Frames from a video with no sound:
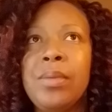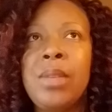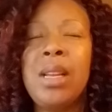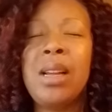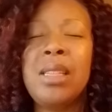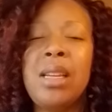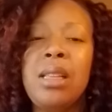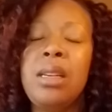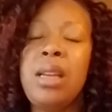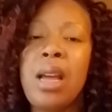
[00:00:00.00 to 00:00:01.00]
Yeah, like I said,
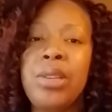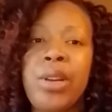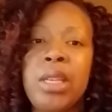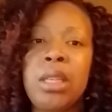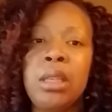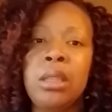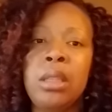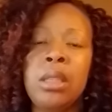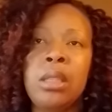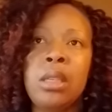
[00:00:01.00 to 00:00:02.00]
the dehydration
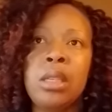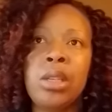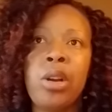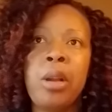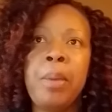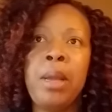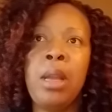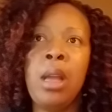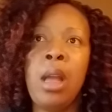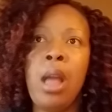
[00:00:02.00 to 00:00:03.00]
is concerning me.
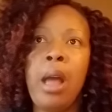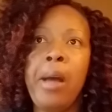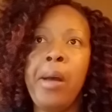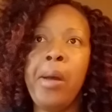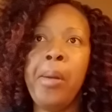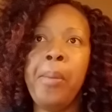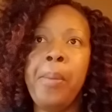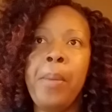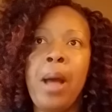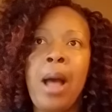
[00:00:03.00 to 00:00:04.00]

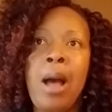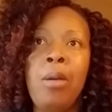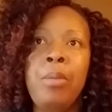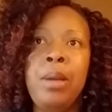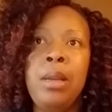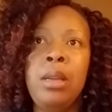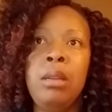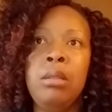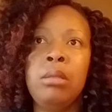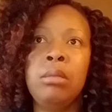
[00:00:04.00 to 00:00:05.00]
I'll
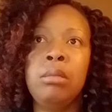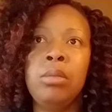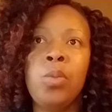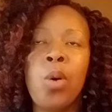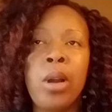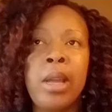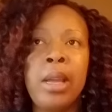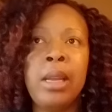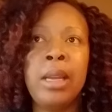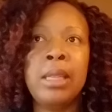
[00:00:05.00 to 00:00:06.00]
be walking
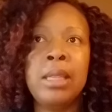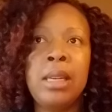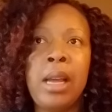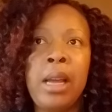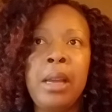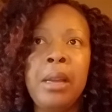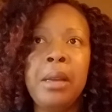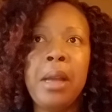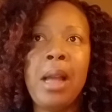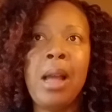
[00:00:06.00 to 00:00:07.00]
again today.
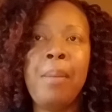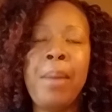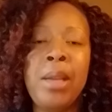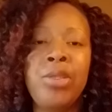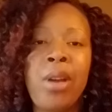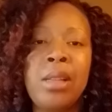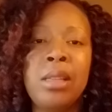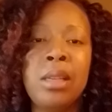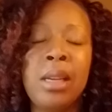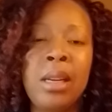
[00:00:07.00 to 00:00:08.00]
I may try
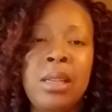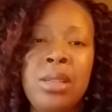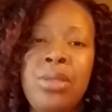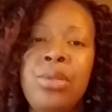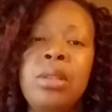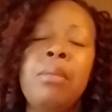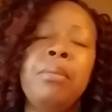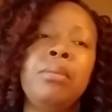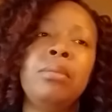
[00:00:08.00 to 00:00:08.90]
to at least do some